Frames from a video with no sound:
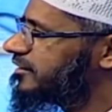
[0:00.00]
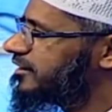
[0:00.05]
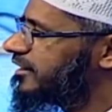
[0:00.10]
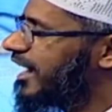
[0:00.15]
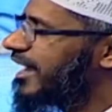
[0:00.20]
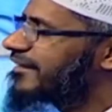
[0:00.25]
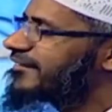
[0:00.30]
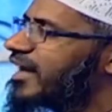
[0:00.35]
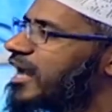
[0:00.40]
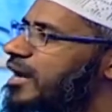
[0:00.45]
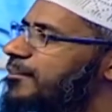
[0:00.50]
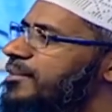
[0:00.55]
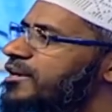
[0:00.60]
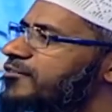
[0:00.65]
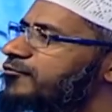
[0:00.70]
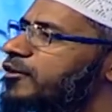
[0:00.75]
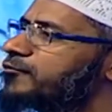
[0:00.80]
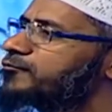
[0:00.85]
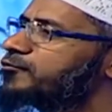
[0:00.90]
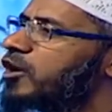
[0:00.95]
And the Arabic
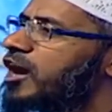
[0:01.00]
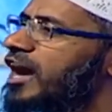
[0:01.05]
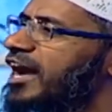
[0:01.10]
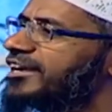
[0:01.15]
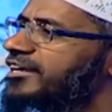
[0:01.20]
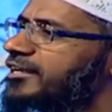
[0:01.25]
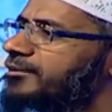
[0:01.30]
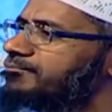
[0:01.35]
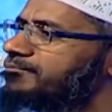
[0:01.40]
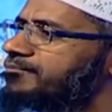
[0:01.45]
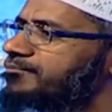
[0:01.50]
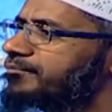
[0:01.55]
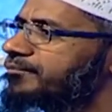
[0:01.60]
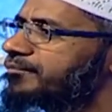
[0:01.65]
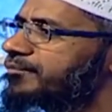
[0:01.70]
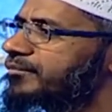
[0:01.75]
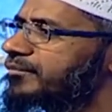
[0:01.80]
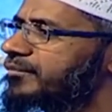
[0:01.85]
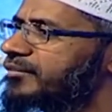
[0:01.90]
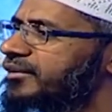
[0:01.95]
word for atom,
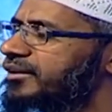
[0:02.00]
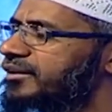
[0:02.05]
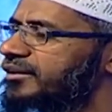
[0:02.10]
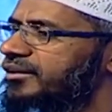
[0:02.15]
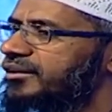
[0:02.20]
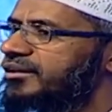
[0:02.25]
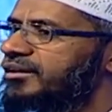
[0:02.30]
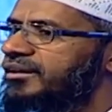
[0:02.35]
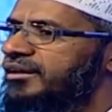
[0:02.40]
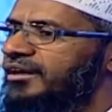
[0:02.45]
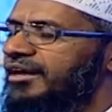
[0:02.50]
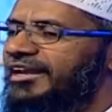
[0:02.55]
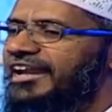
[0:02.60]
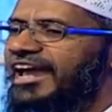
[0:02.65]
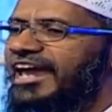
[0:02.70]
in